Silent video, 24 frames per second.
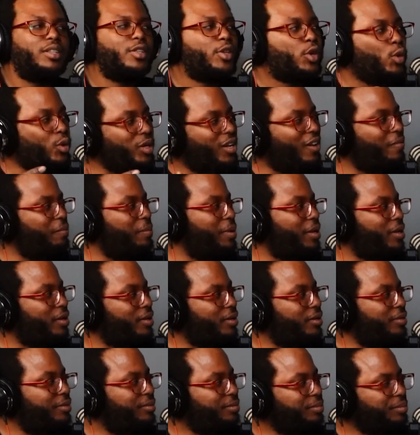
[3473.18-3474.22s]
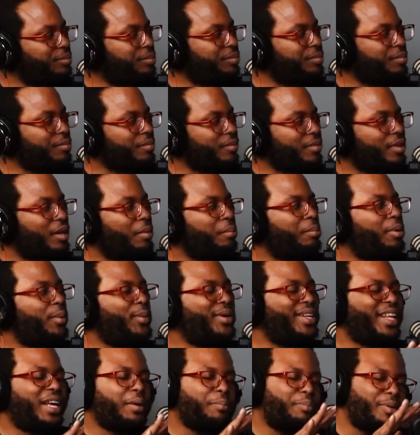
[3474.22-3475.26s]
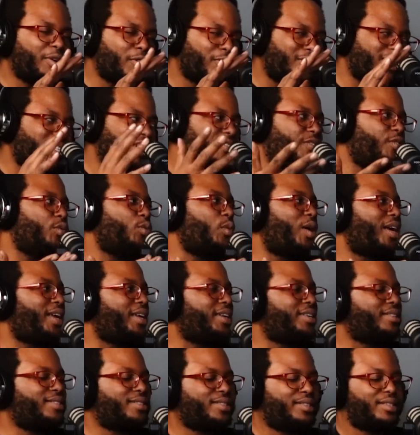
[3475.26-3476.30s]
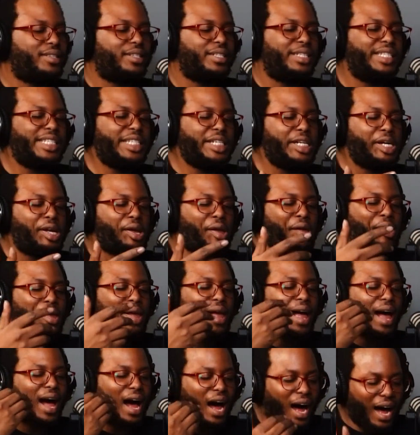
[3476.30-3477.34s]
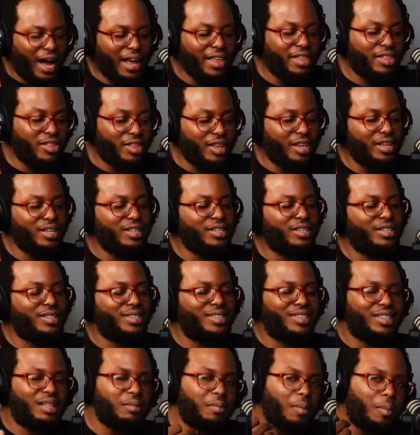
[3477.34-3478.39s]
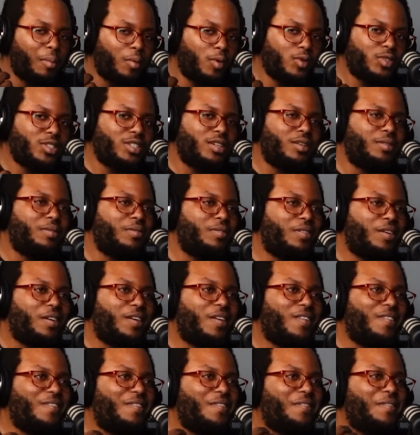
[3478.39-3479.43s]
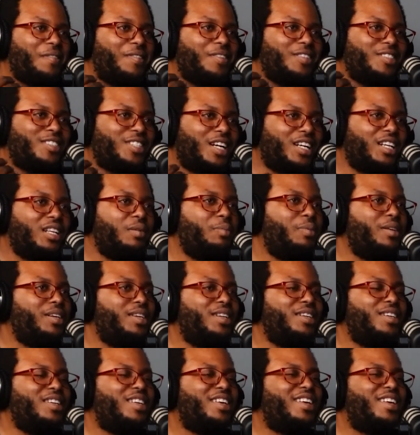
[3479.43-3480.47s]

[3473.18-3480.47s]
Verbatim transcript: You love bitter, but we like bitter in different ways. Yeah. I think the mimosa jelly bean